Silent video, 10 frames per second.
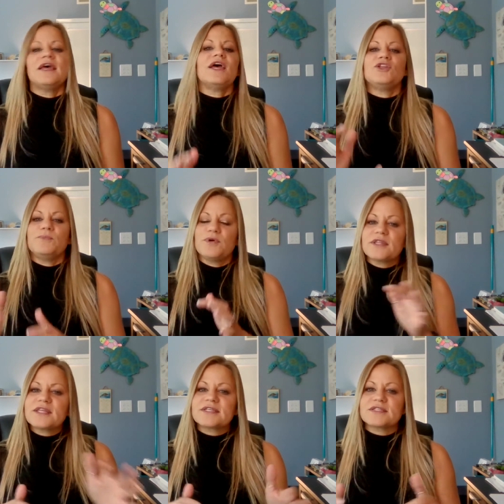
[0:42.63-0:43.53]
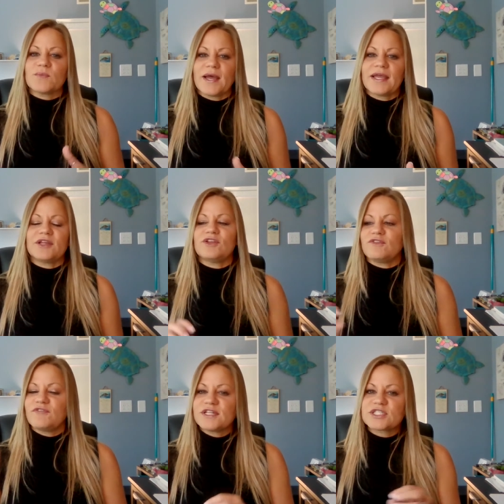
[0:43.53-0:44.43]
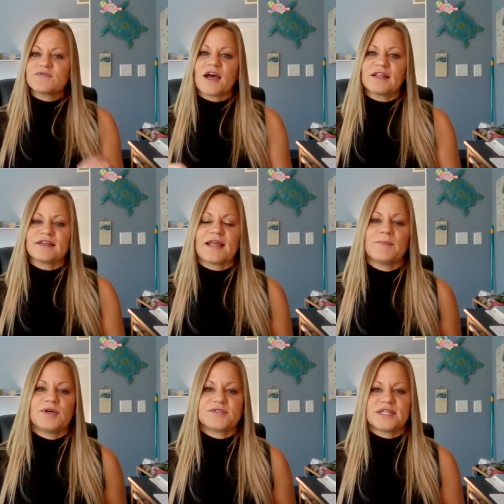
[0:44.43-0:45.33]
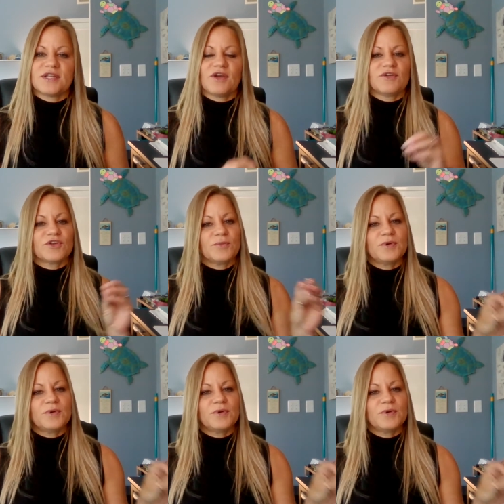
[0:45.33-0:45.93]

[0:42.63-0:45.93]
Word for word: and you put things away and you finish filing that post-it note or you